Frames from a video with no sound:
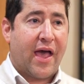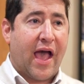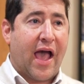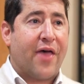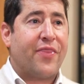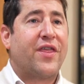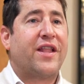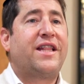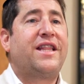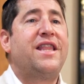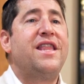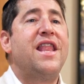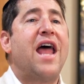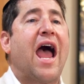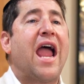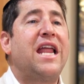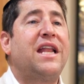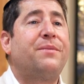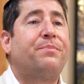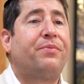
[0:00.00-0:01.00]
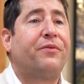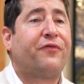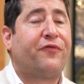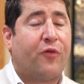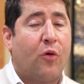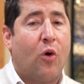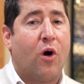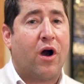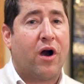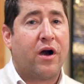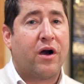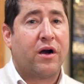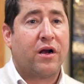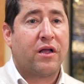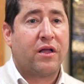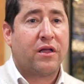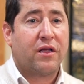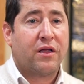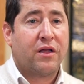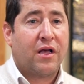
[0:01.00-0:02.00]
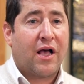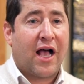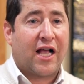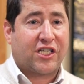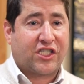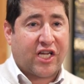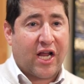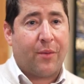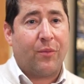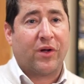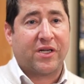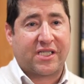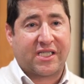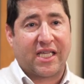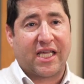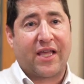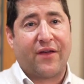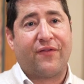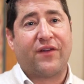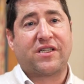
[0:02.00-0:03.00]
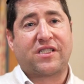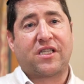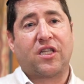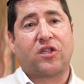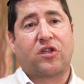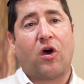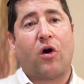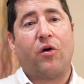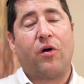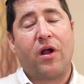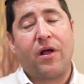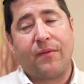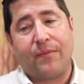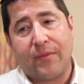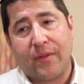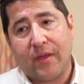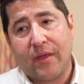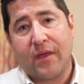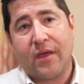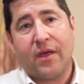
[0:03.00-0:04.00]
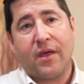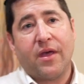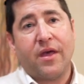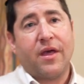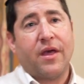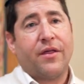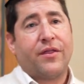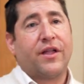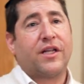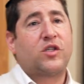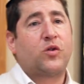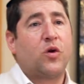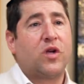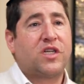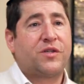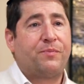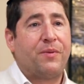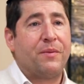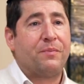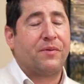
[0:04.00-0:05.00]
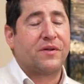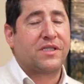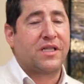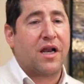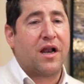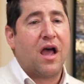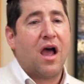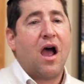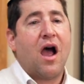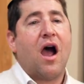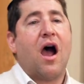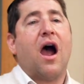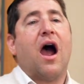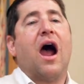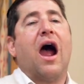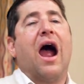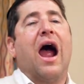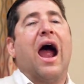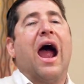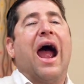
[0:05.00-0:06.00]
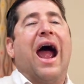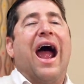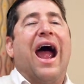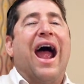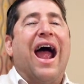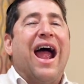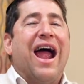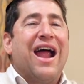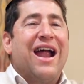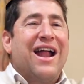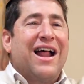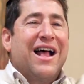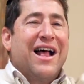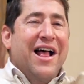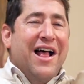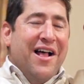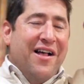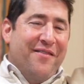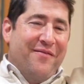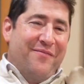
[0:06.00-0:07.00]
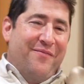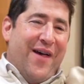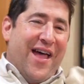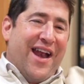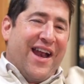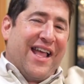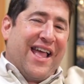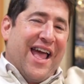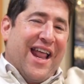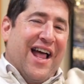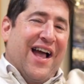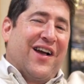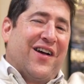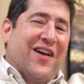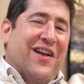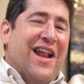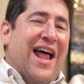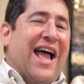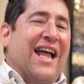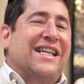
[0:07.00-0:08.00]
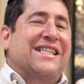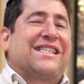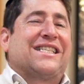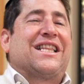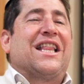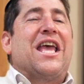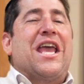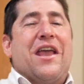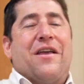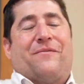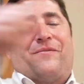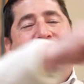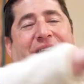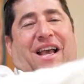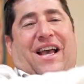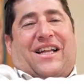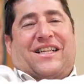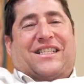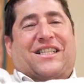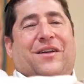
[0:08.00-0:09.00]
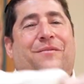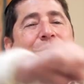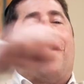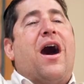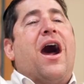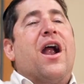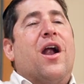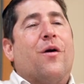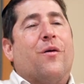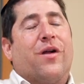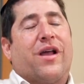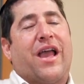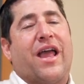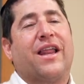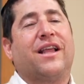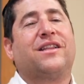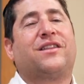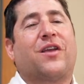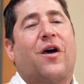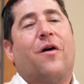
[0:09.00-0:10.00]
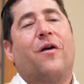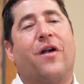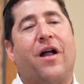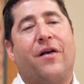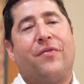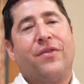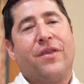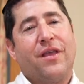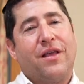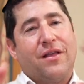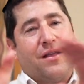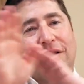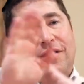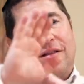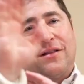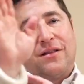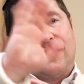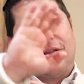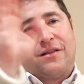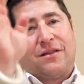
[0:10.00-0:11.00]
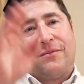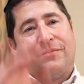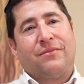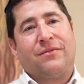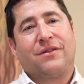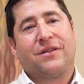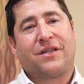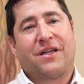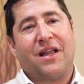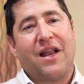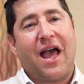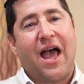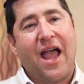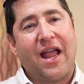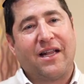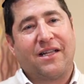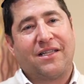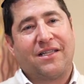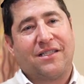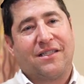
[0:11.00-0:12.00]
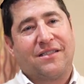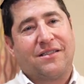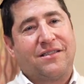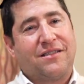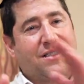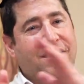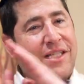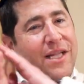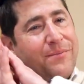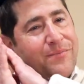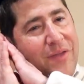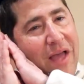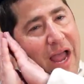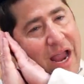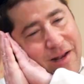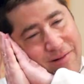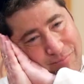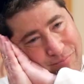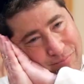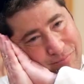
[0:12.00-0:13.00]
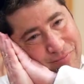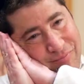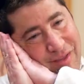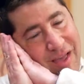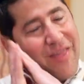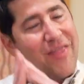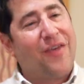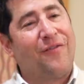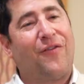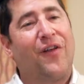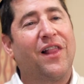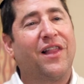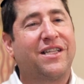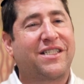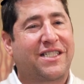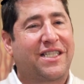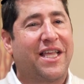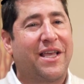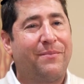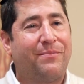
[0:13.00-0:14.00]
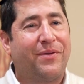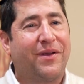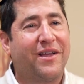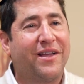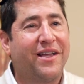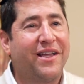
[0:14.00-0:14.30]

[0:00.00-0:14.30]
And the night before Hashem was to give us the Torah, the Jewish people said, better get a good night's sleep because tomorrow we're getting Torah. Good night, sleep tight. And they fell asleep.